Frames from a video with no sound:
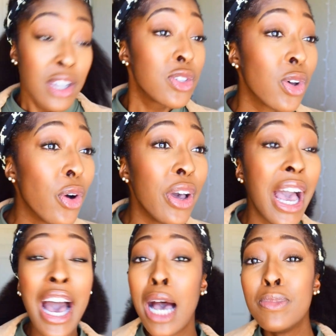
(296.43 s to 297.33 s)
So
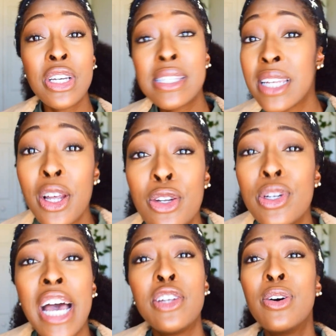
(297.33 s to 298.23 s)
I'm just telling
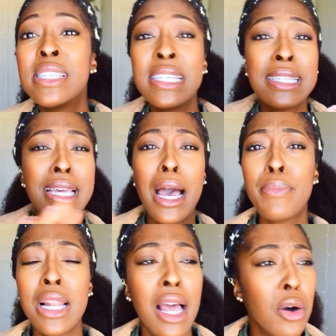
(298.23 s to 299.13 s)
you that don't sit here and
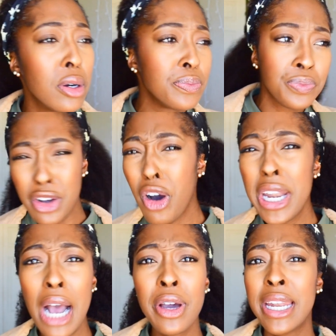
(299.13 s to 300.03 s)
be like, oh,
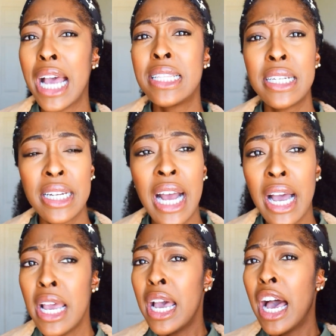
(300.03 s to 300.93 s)
God, how can I do
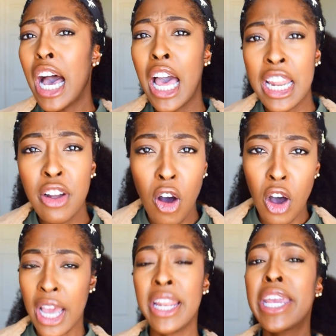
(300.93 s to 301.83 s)
that? And,
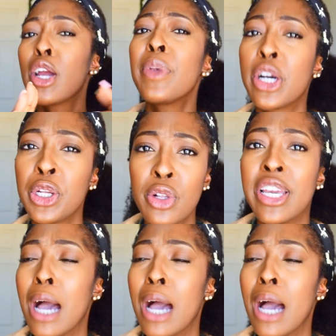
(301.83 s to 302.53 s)
and hear me clearly.